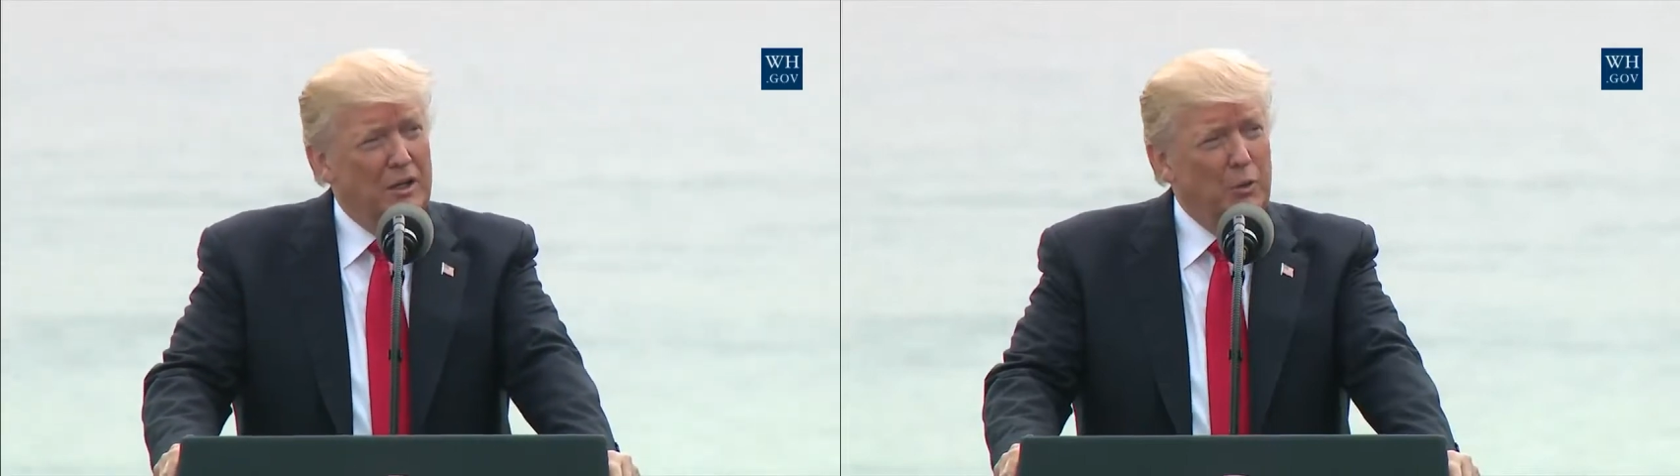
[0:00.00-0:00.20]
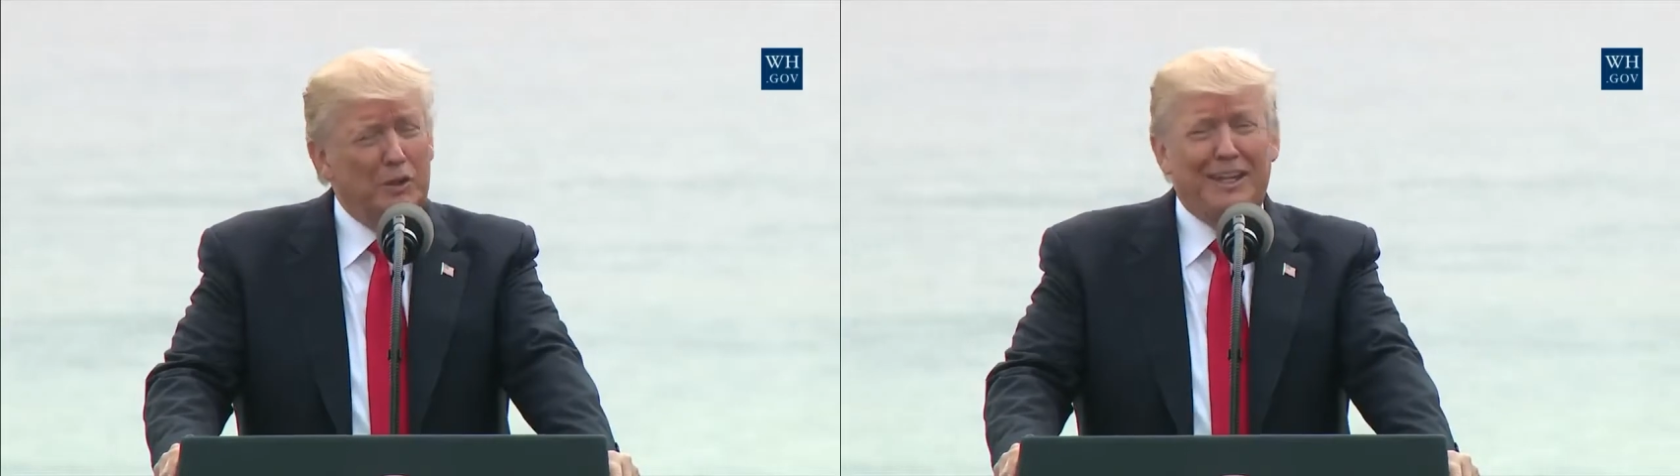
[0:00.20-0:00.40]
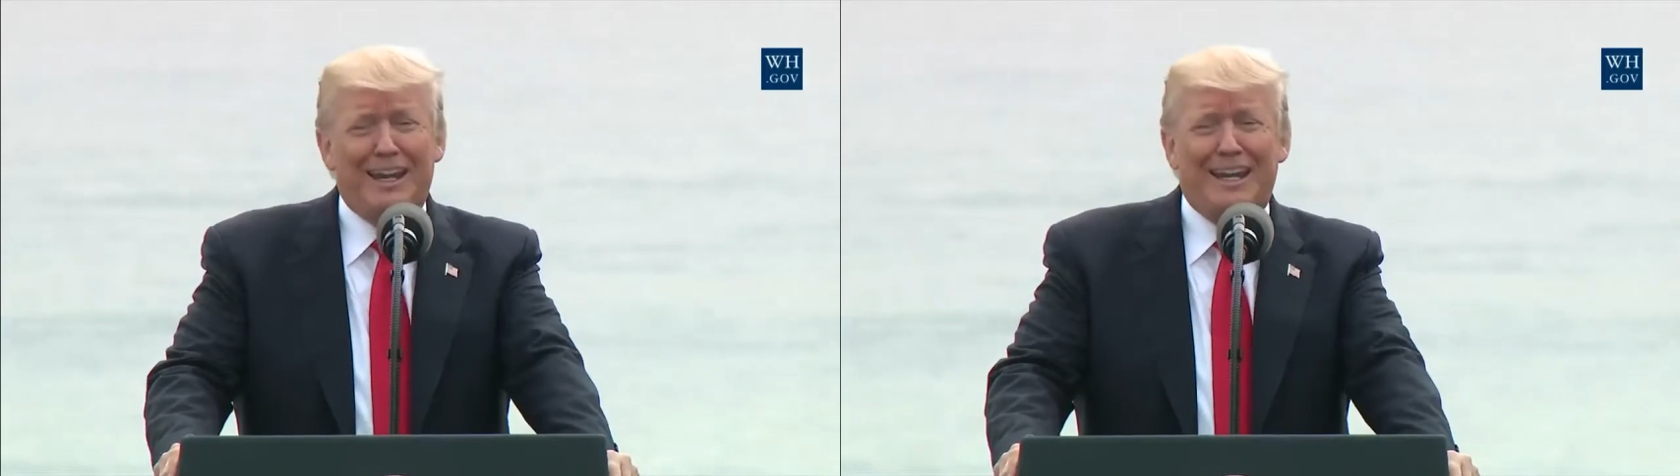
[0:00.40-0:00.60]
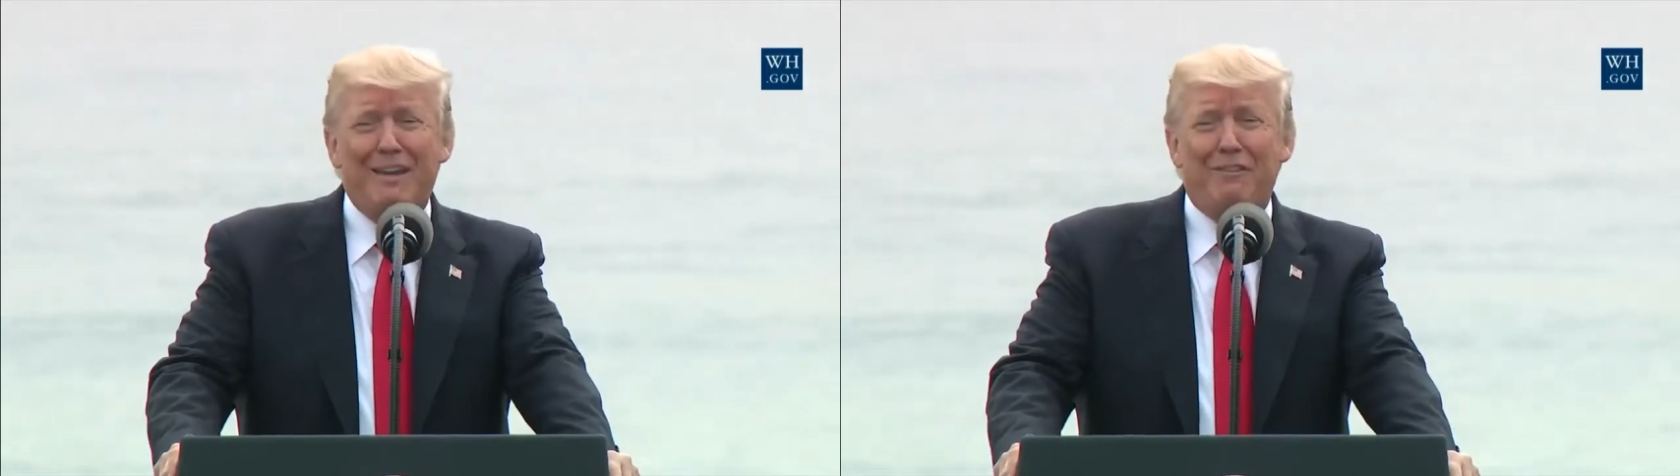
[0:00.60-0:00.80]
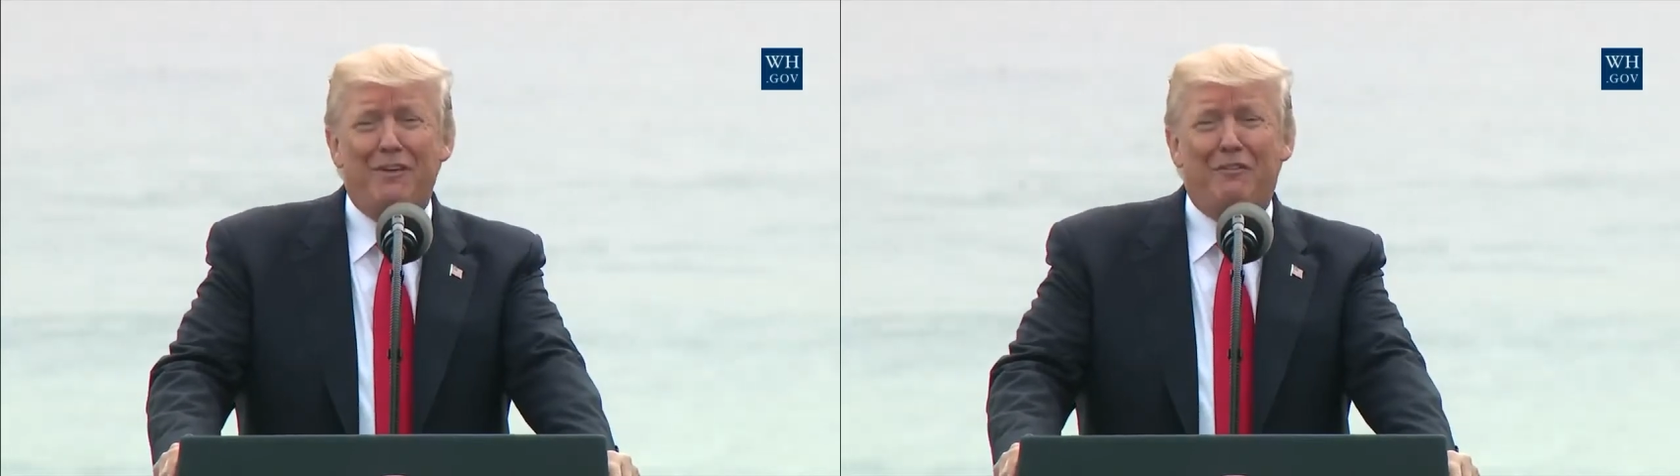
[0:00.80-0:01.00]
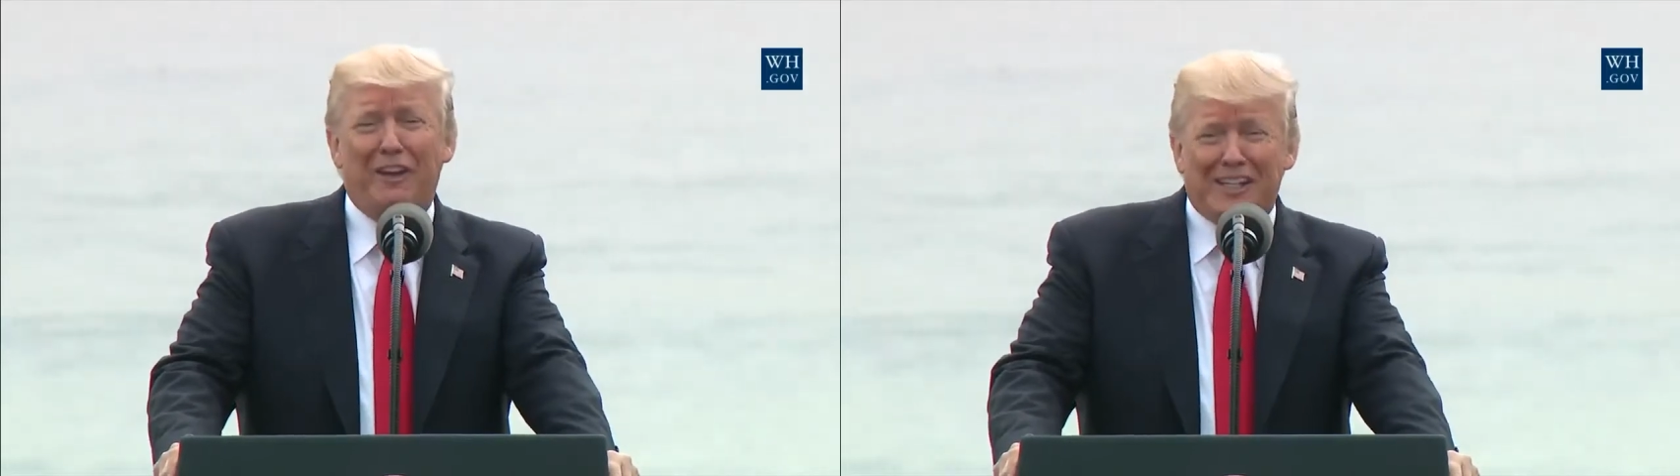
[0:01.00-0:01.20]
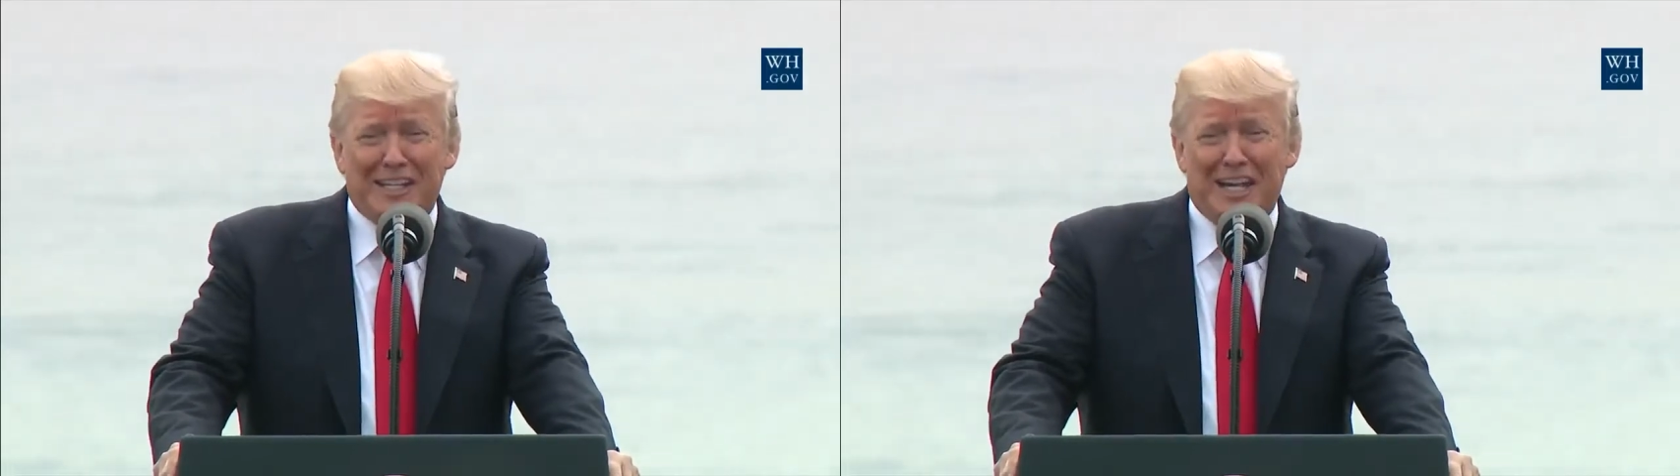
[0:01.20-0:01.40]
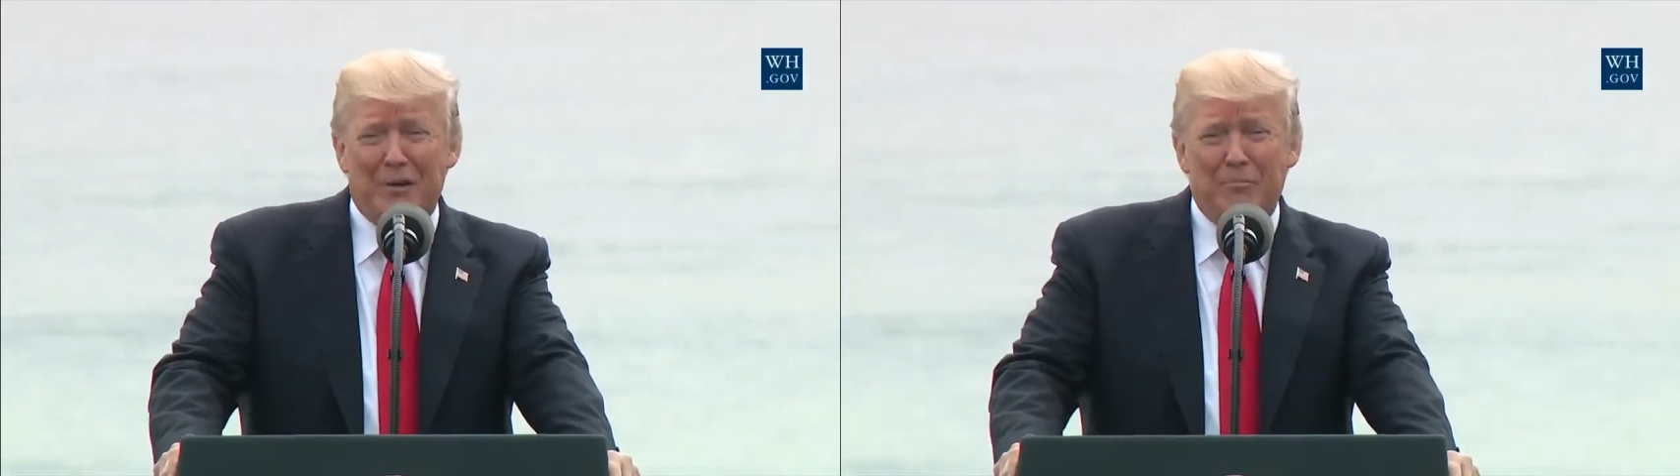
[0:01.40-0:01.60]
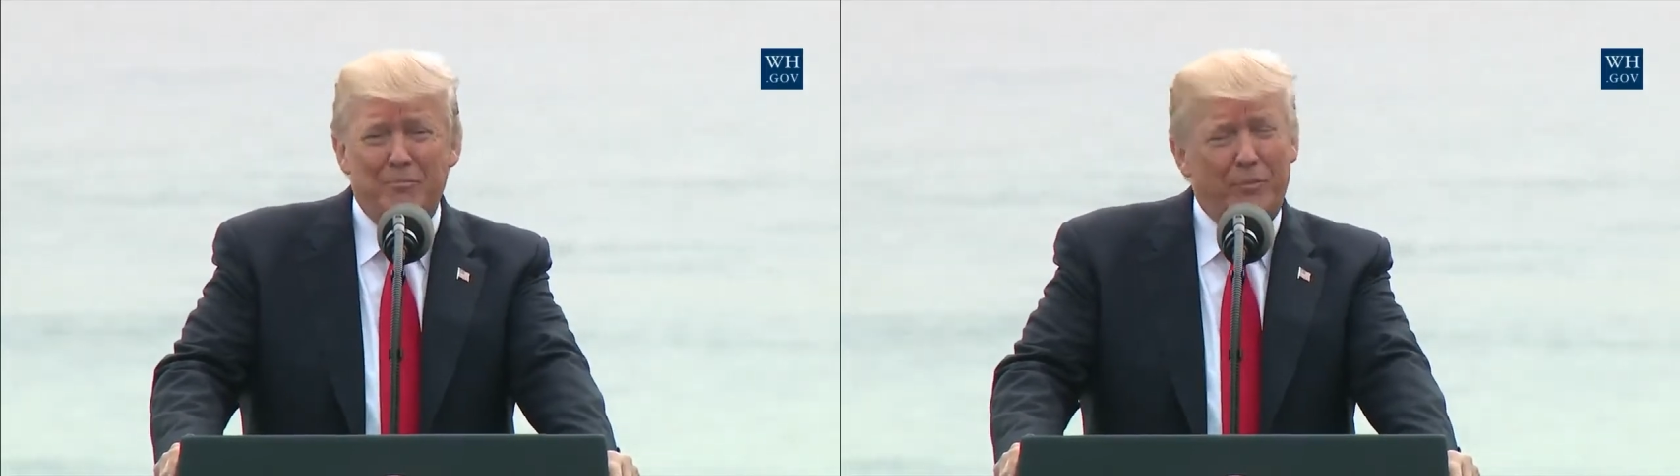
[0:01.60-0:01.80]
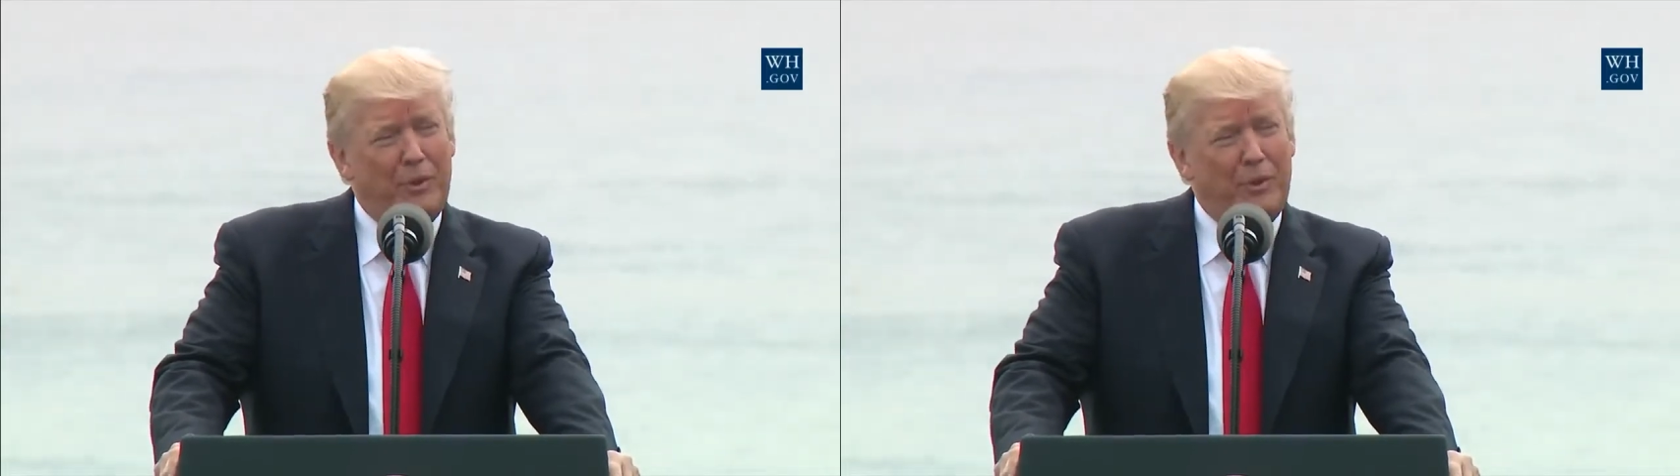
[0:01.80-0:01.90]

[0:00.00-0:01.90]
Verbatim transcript: We'll take even fixing them,